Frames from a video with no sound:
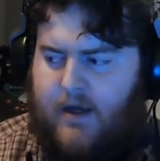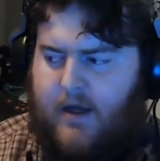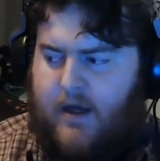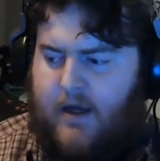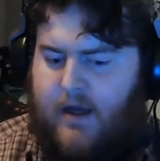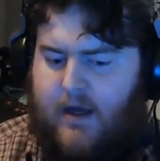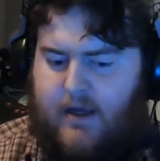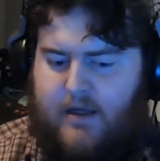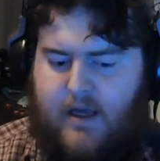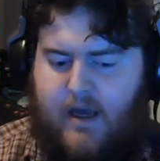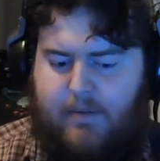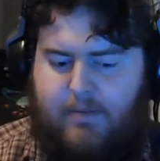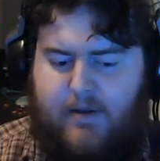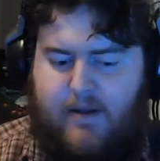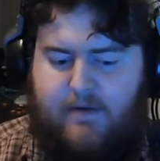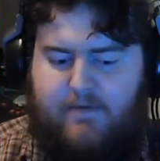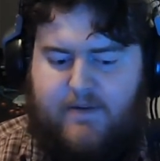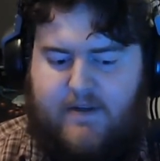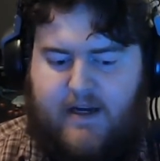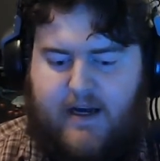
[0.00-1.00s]
a
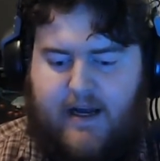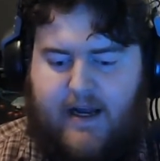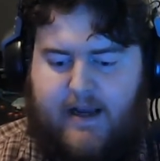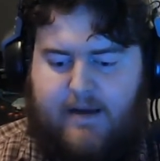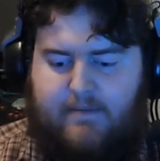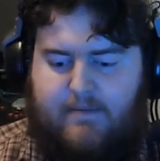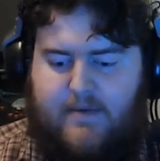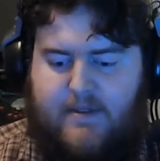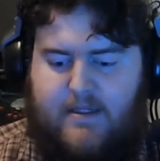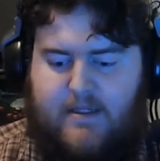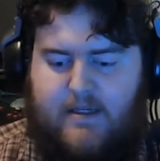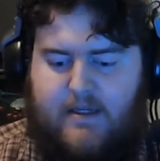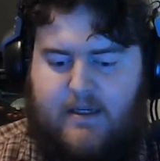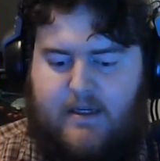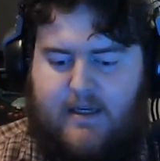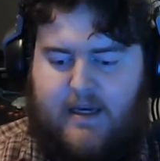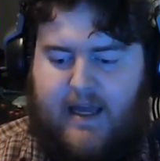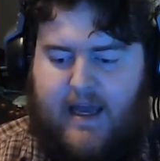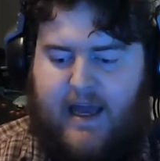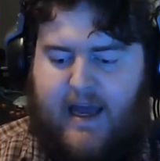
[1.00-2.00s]
couple of times
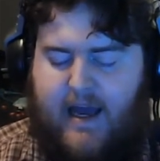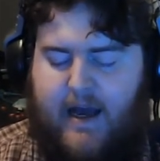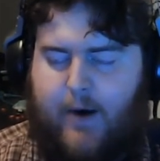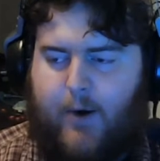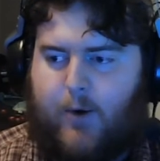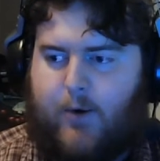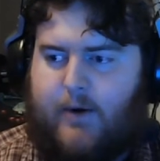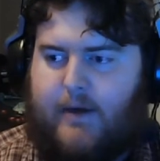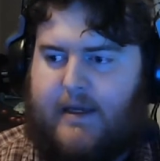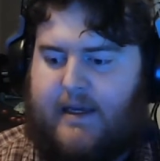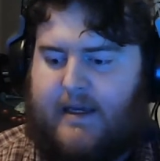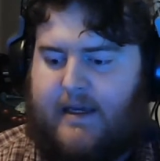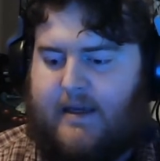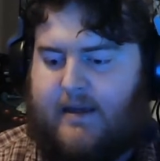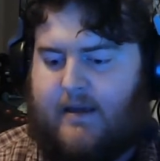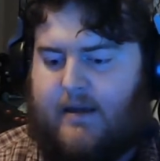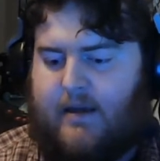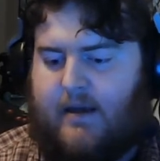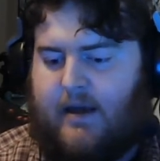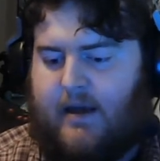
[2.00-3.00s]
now,
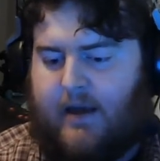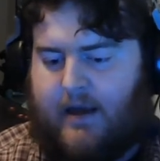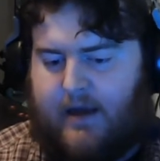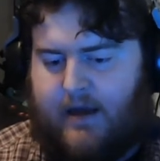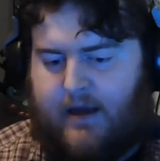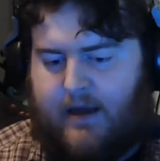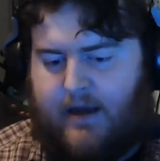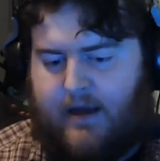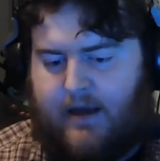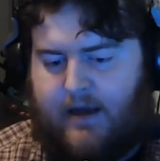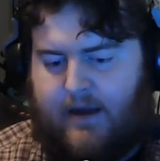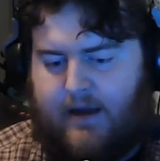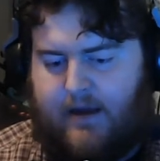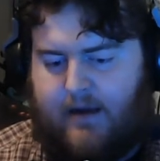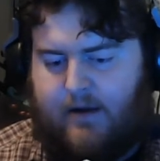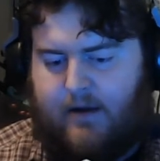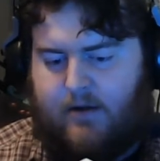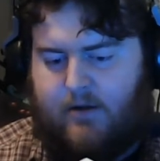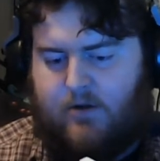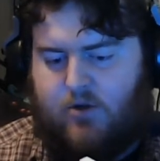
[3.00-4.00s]
it,
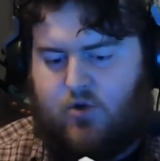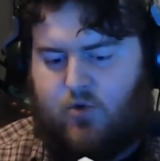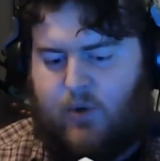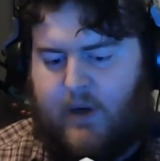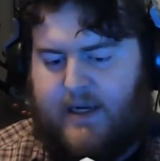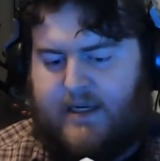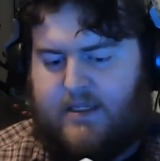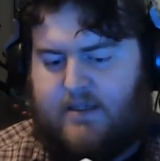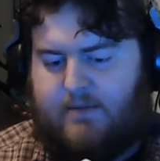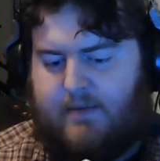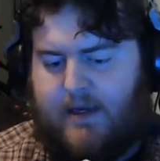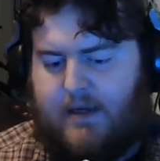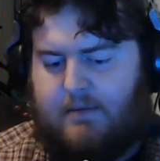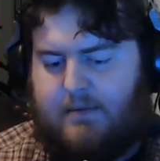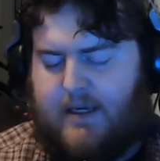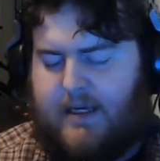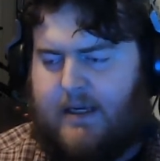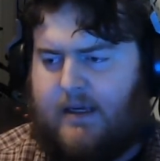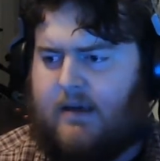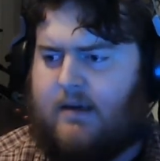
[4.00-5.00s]
uh, twice
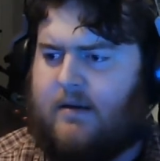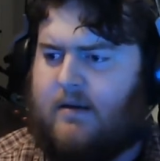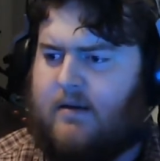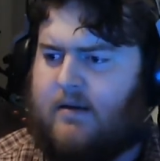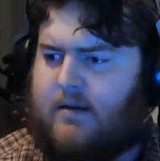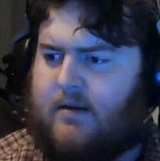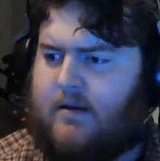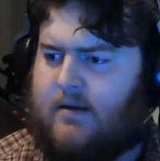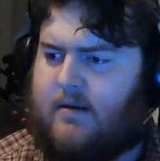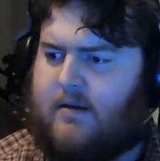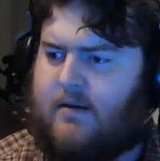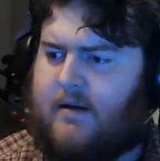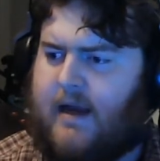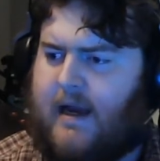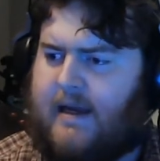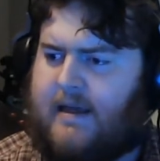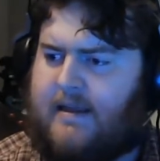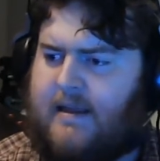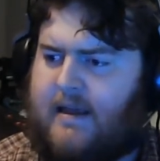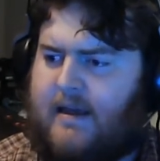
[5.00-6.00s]
maybe,
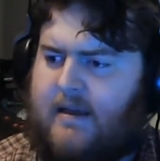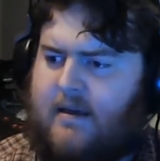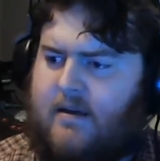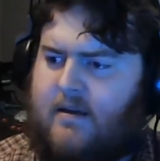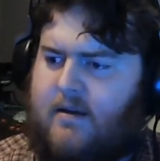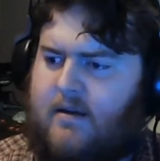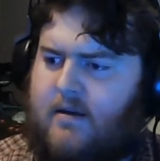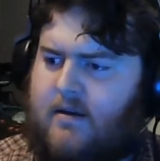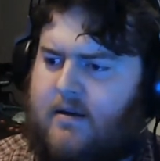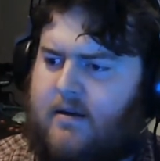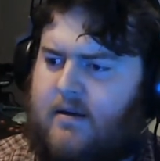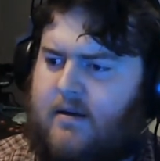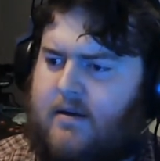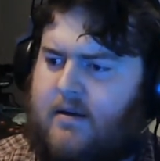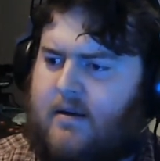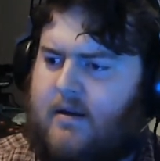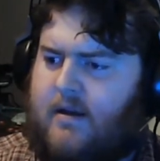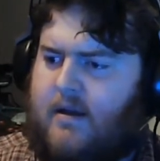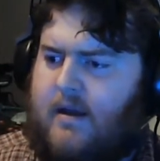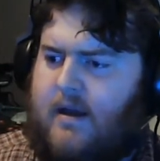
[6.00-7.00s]
I think,
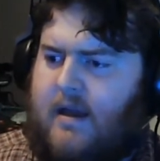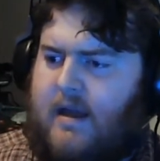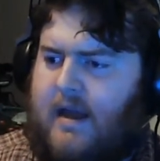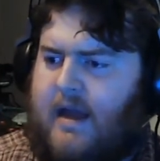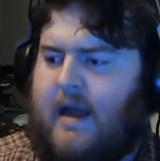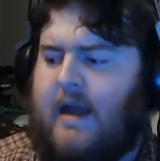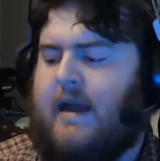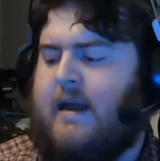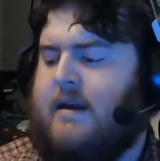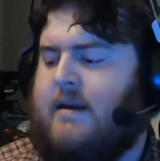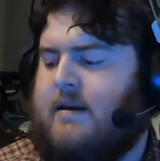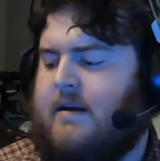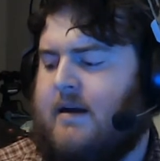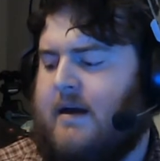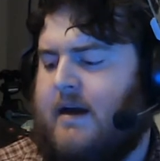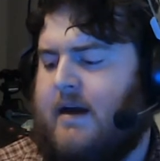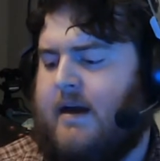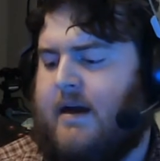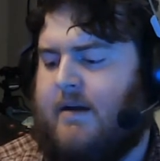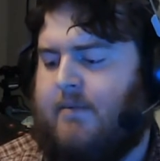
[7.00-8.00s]
and
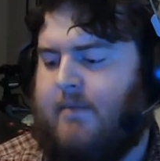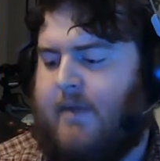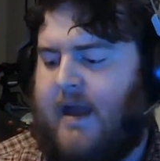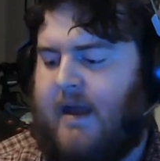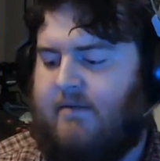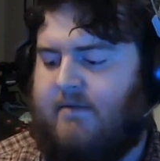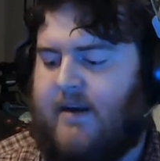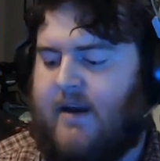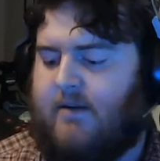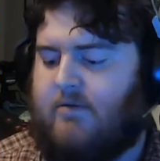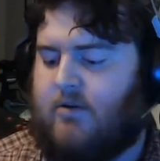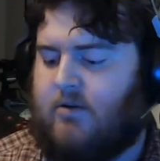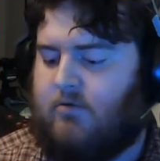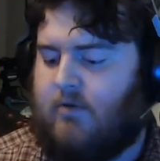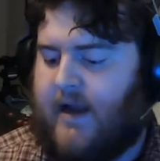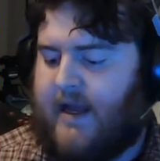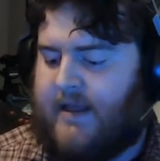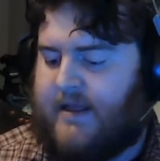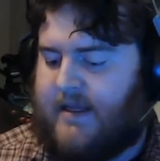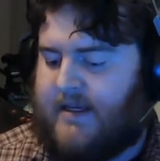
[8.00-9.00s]
um, have never
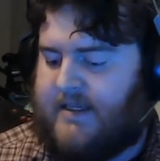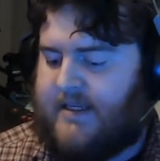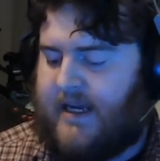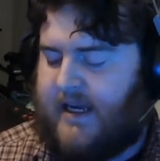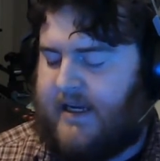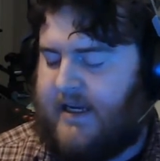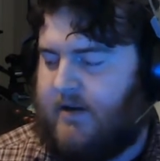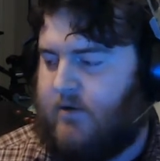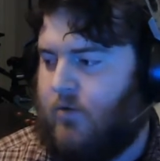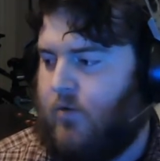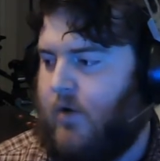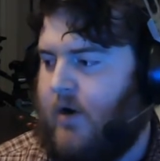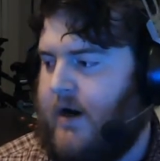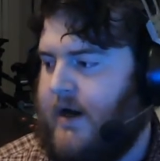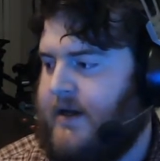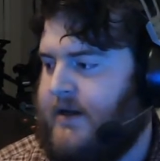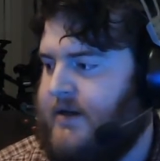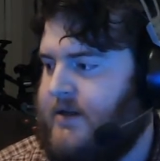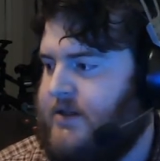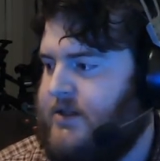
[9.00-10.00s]
read the second
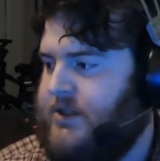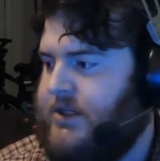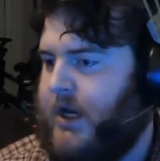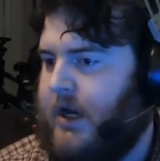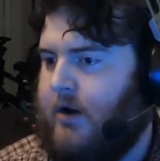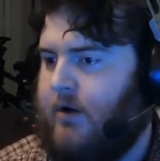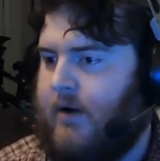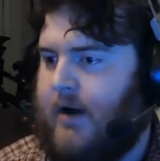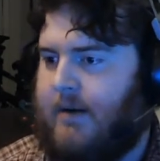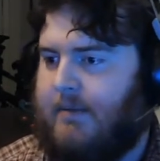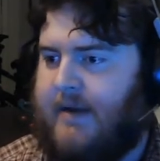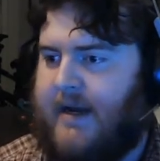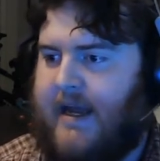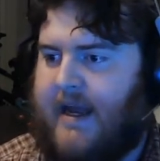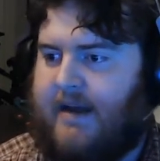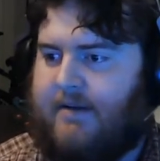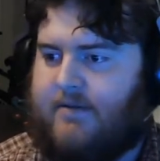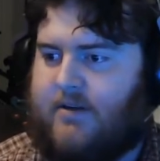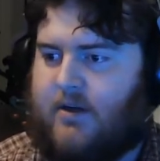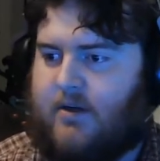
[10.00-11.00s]
one. So I'm going to
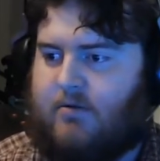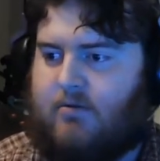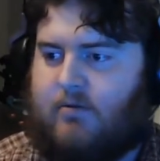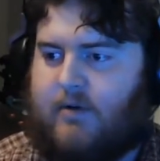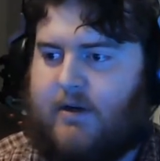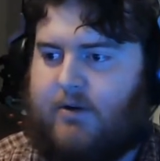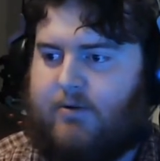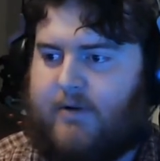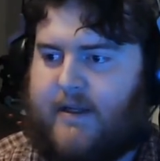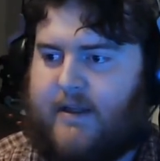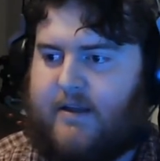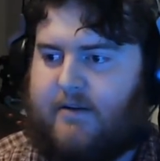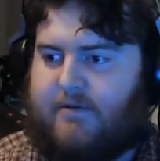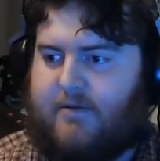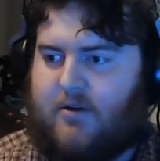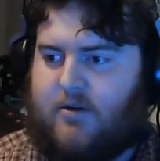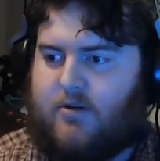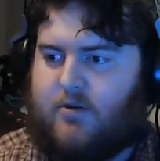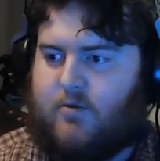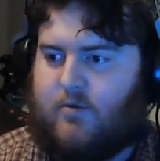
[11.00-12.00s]
have to reread the
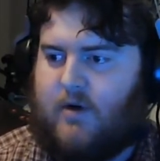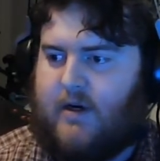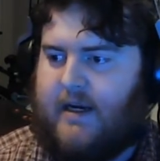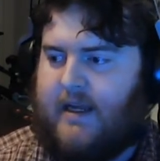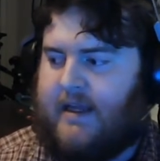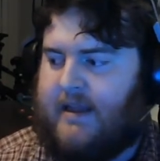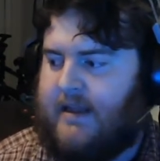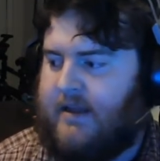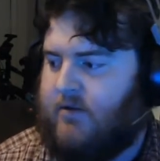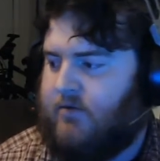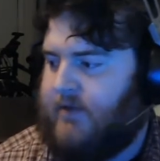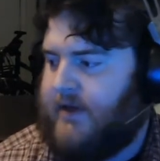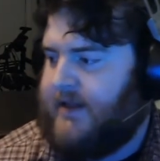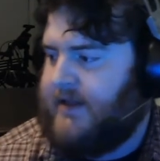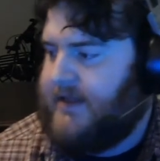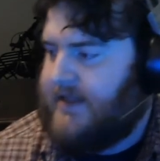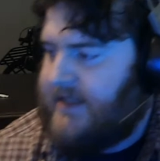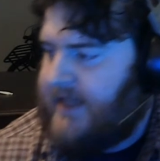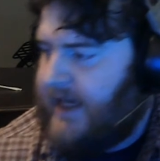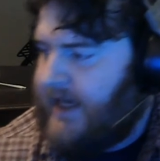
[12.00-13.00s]
first one and then read
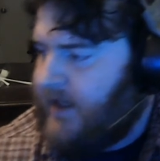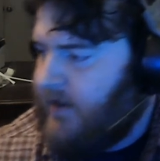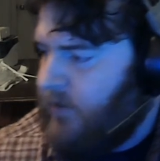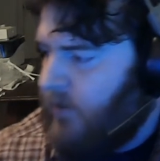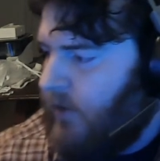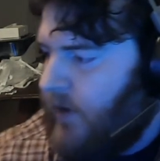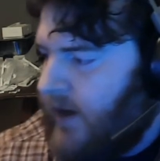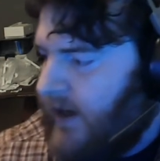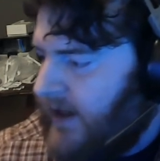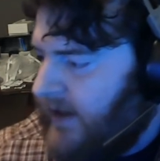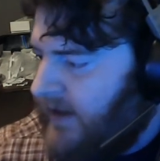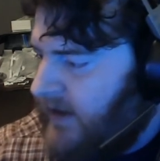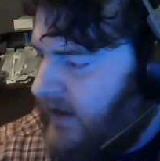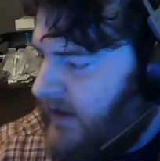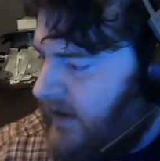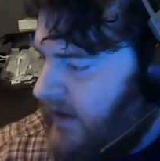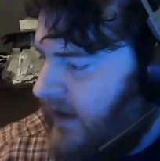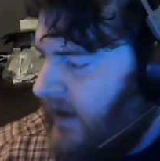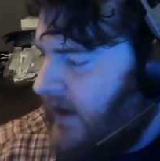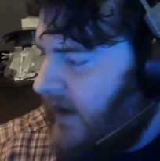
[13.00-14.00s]
the second one,
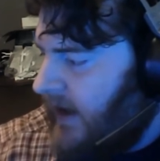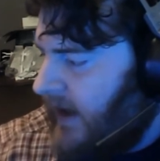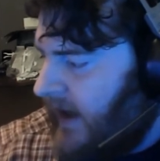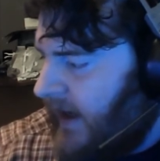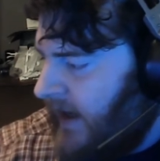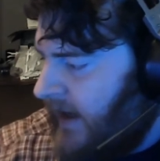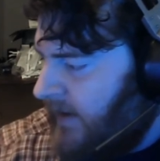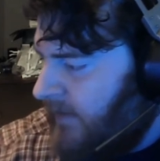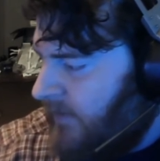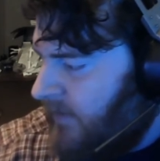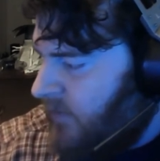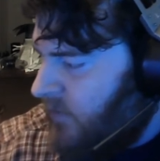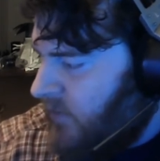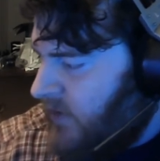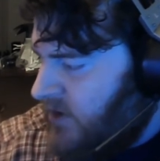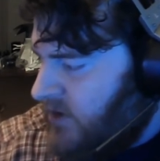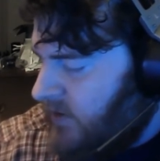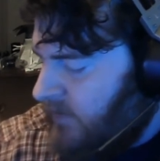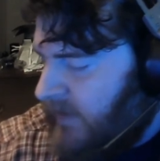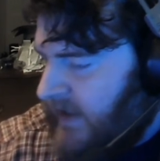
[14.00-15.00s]
um,
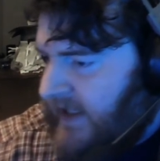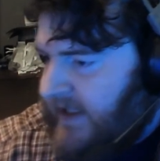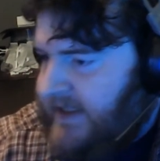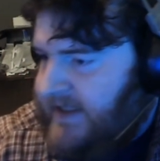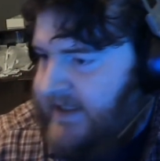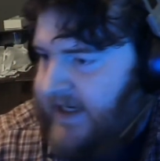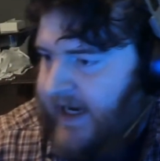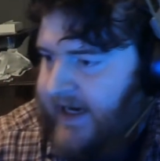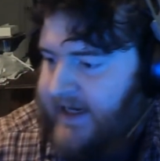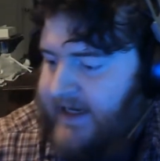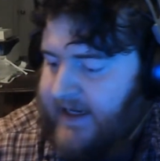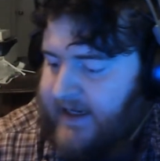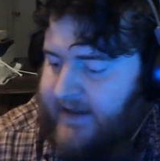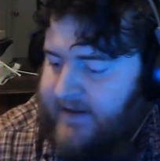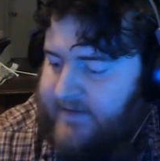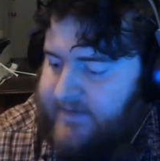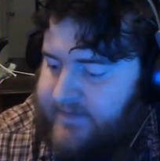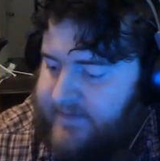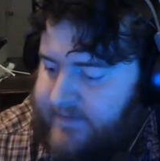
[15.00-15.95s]
which will be exciting.